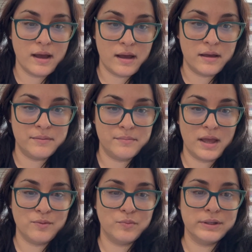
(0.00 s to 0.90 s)

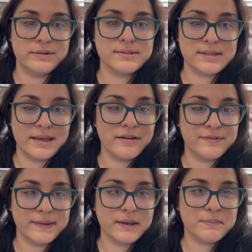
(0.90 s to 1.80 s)
I will say I
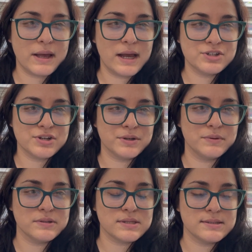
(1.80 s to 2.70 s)
feel like Patrick
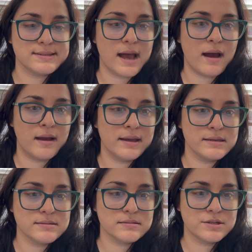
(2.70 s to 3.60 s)
Wilson's
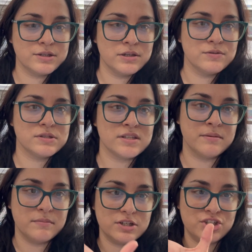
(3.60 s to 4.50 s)
eyes could use
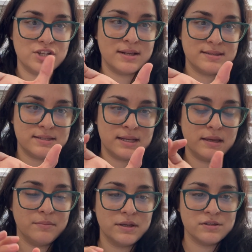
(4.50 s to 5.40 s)
some
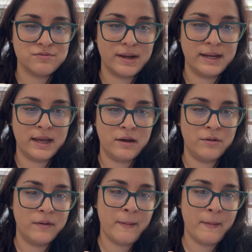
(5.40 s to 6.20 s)
adjusting, because right now,